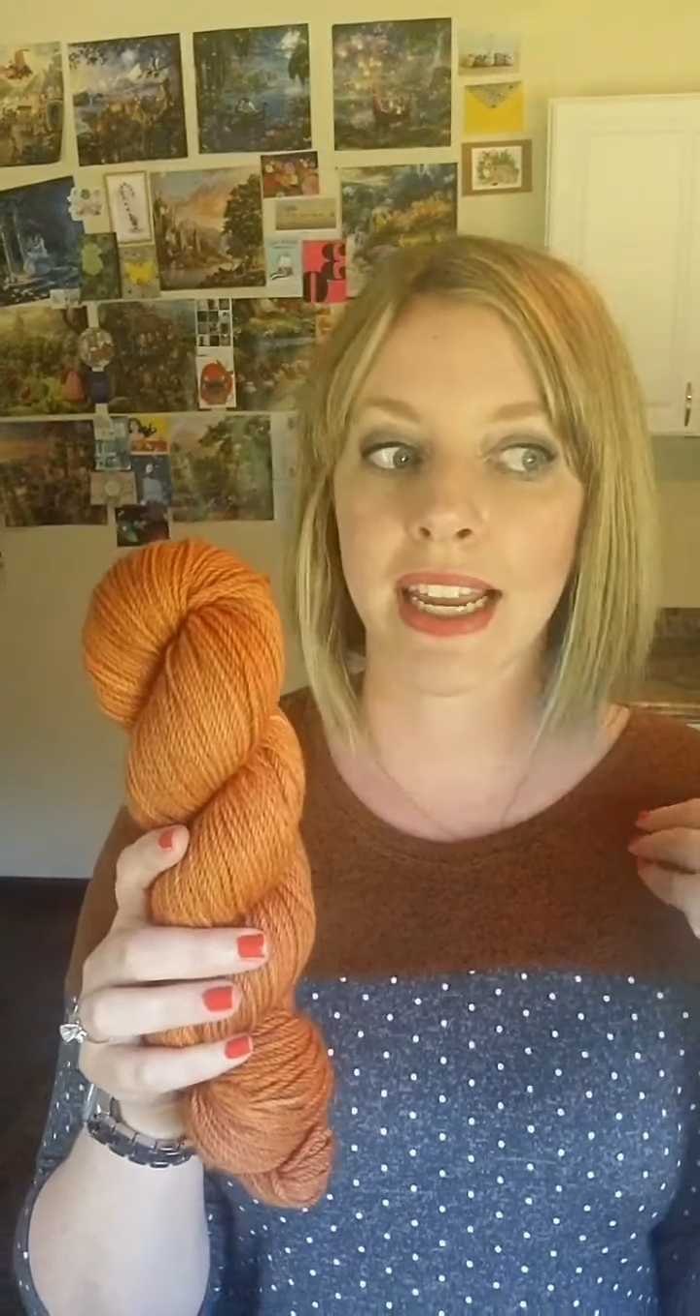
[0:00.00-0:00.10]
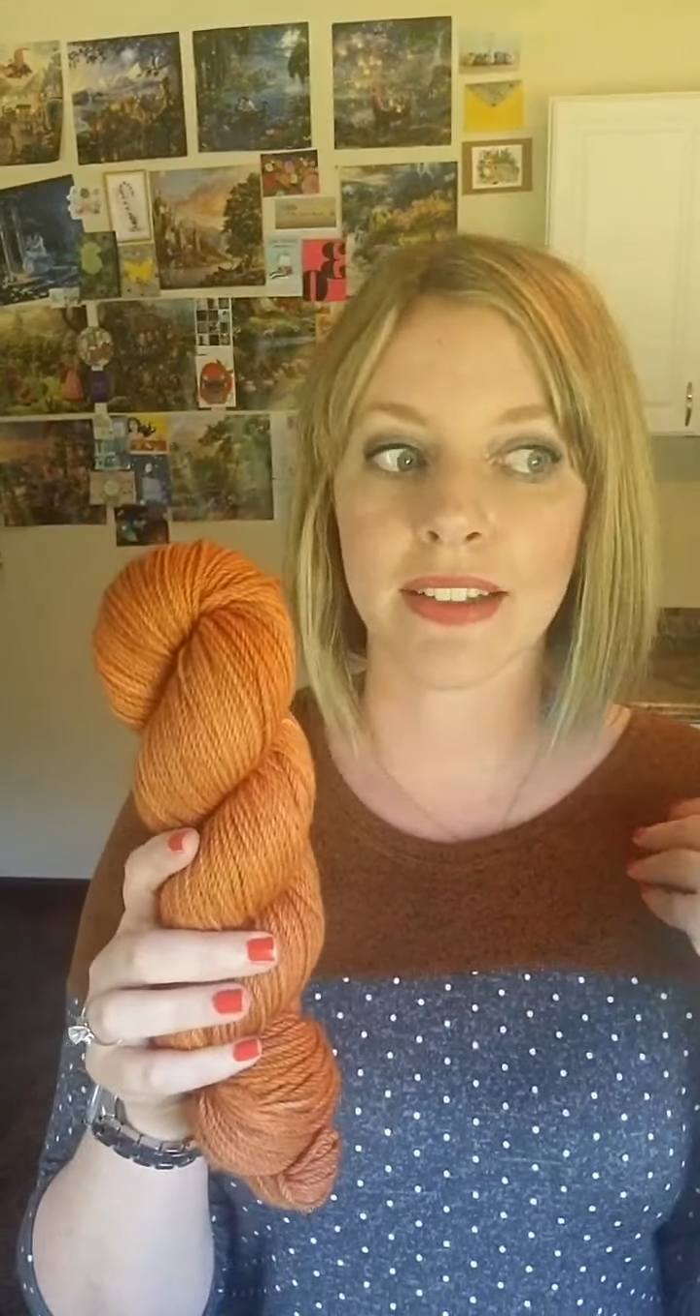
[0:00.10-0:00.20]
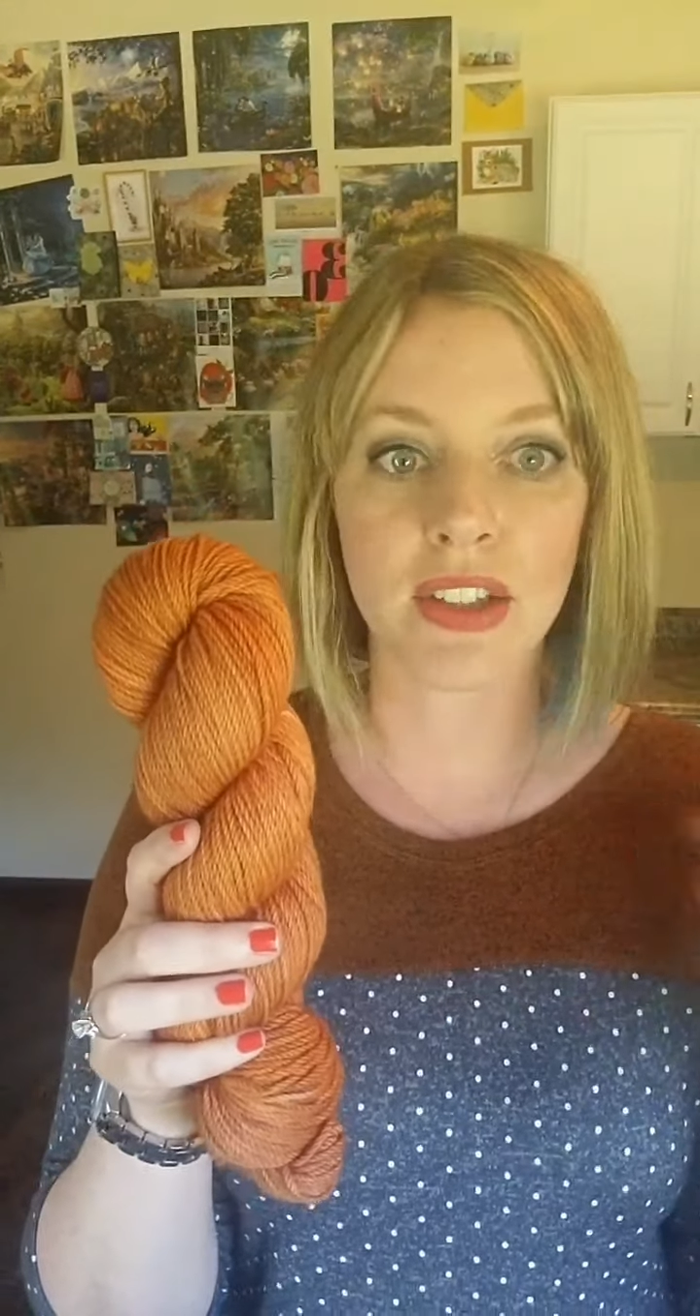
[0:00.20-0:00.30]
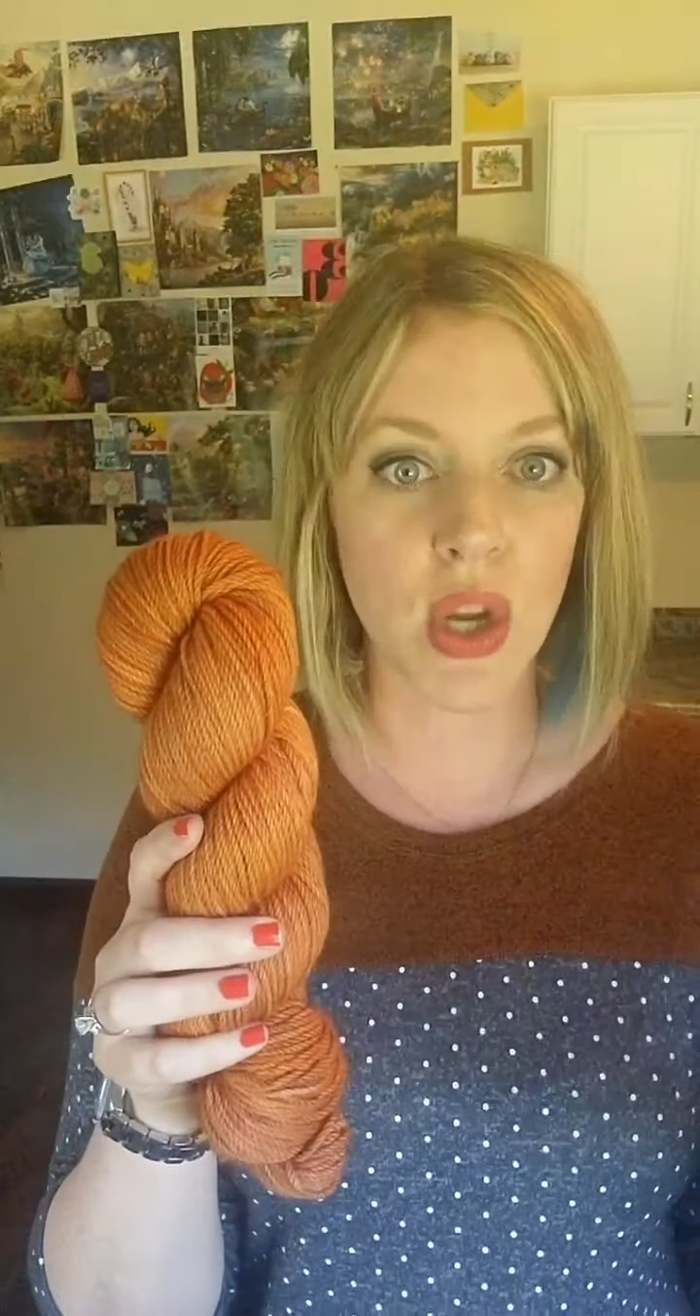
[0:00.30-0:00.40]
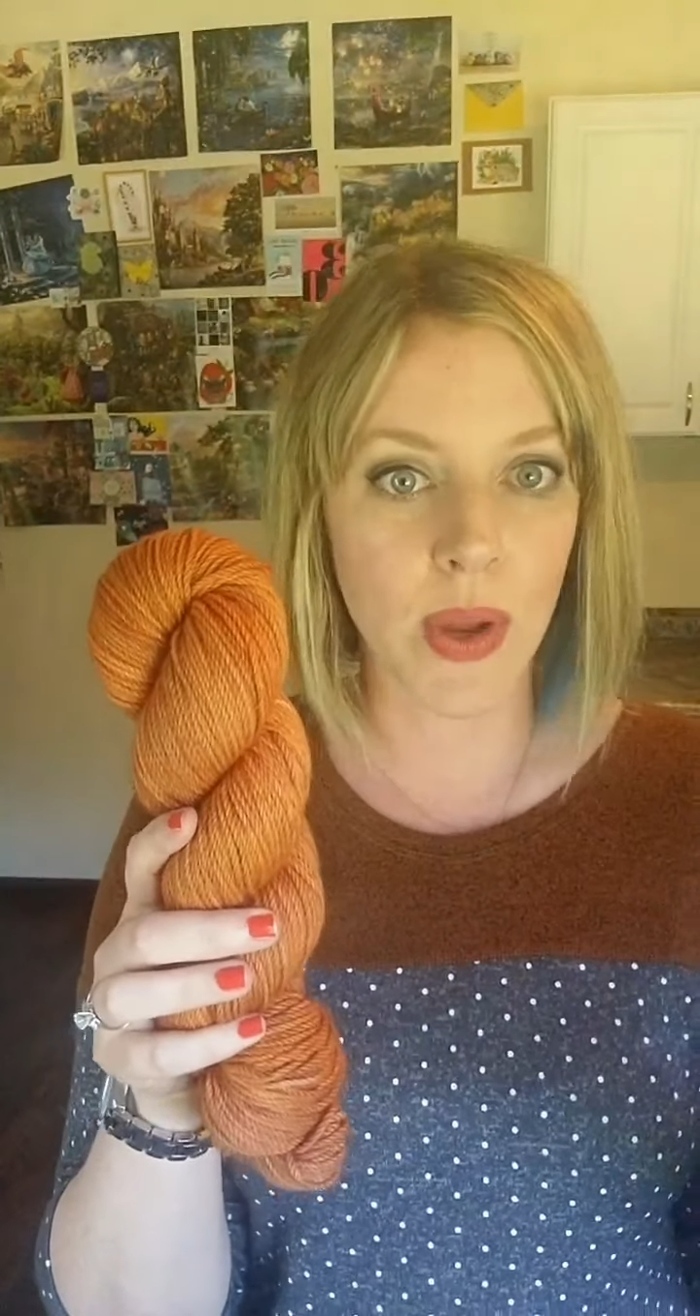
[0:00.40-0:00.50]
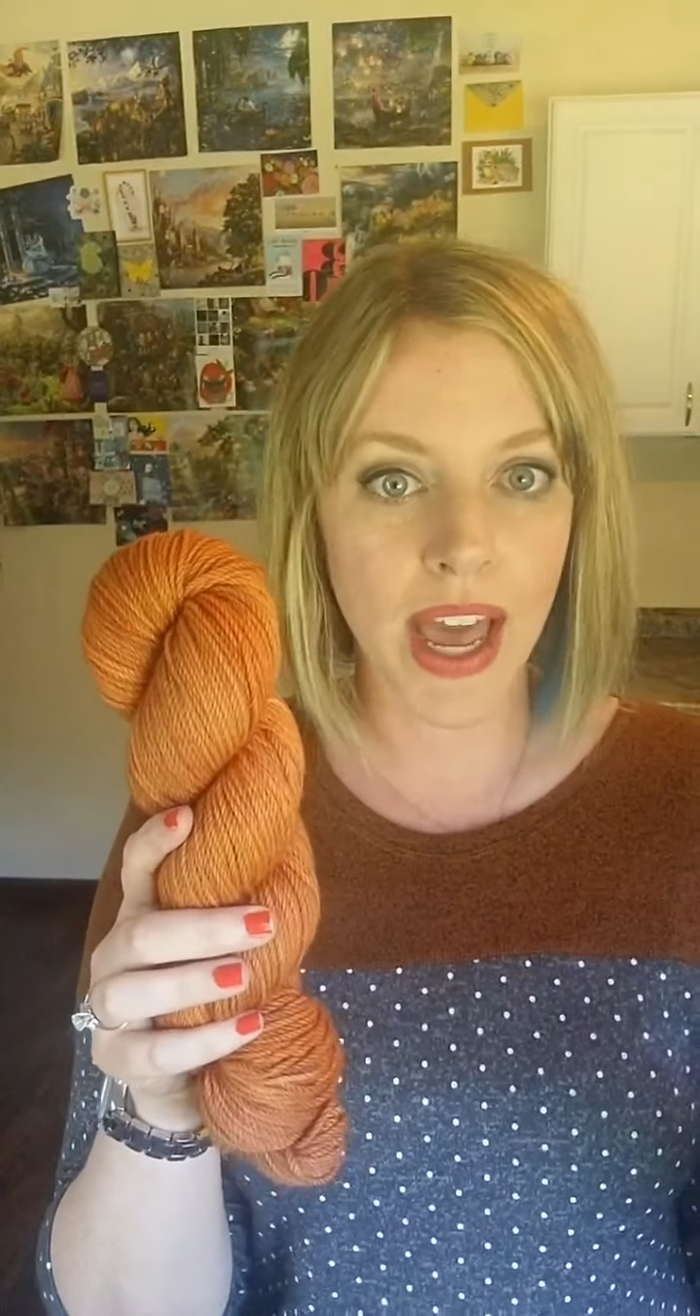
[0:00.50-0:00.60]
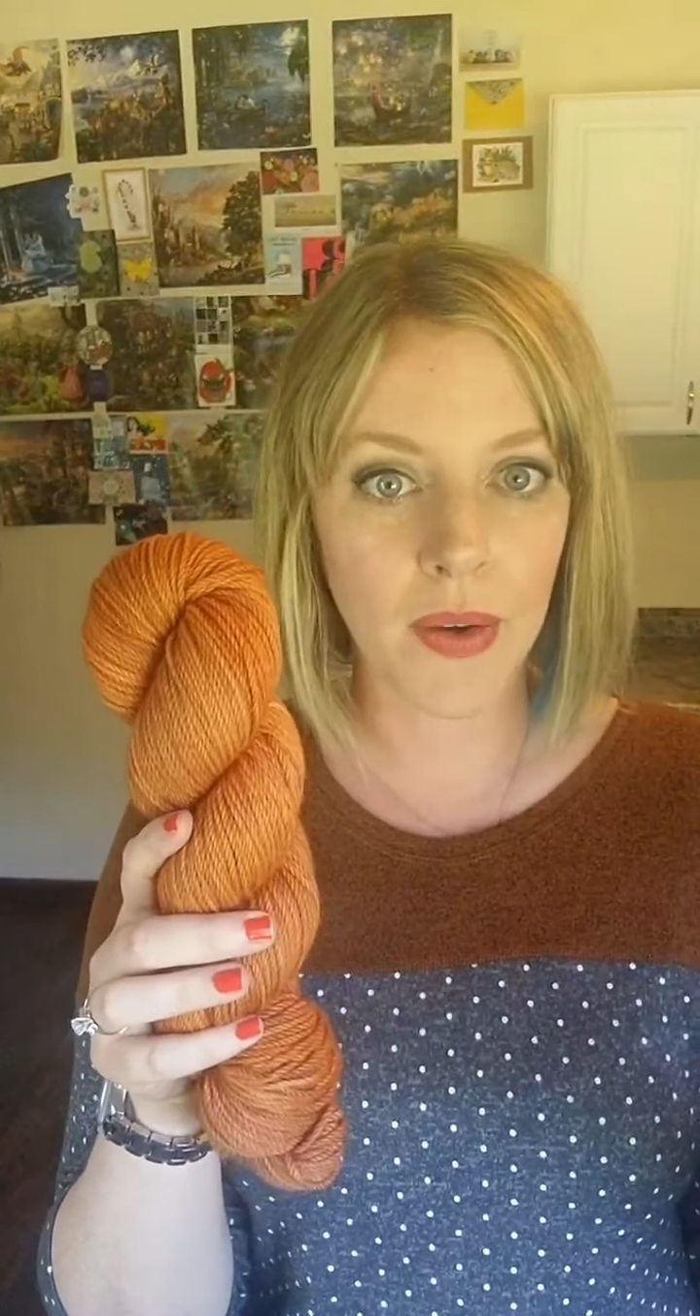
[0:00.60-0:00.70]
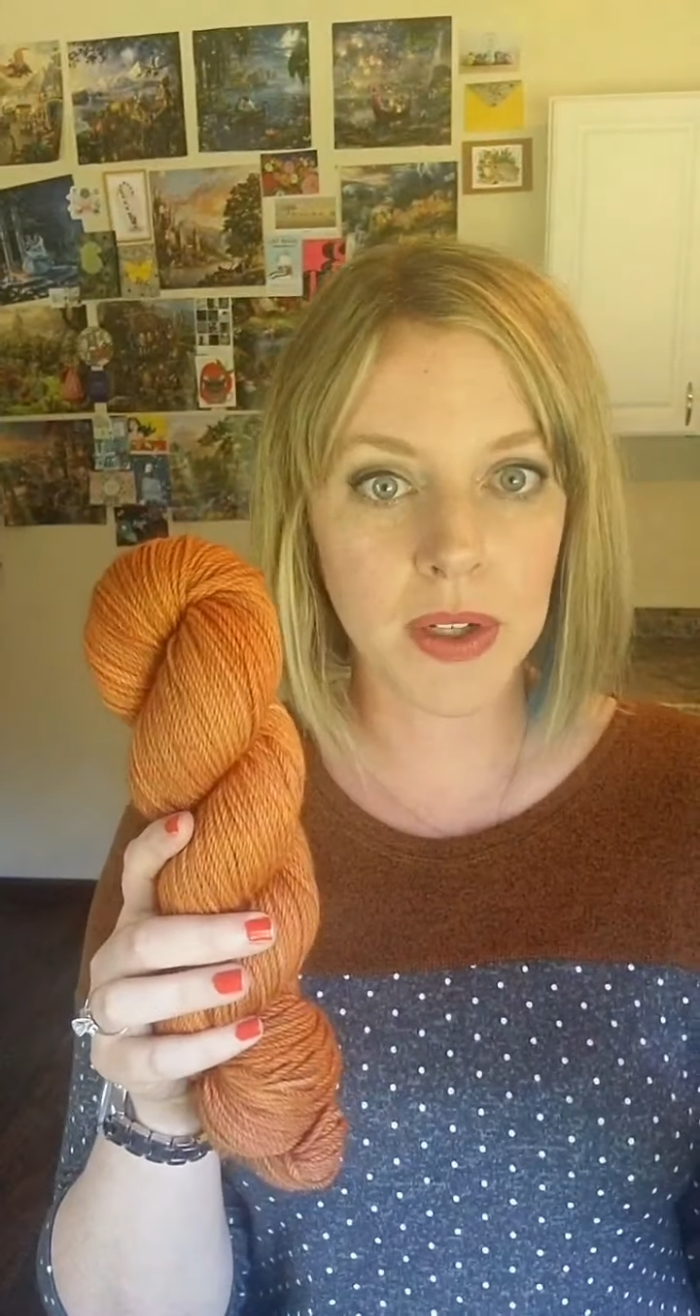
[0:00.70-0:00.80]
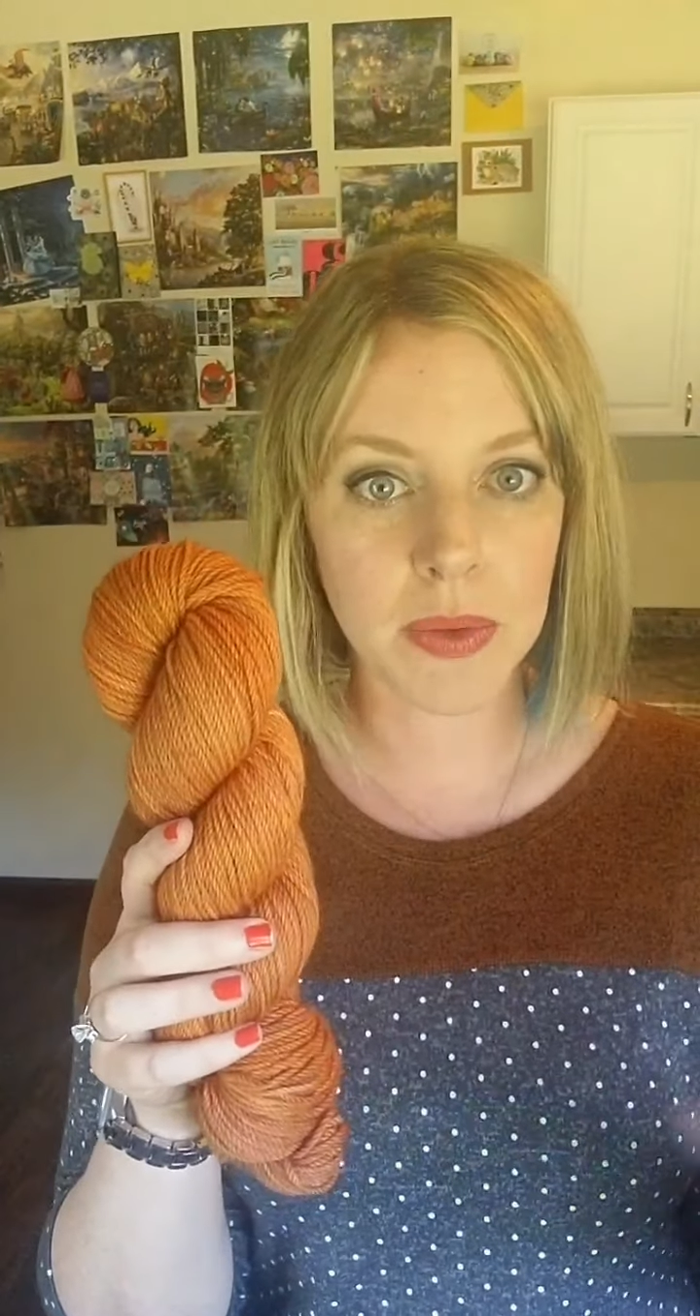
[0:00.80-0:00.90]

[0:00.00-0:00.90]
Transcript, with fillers: Snowy Owl,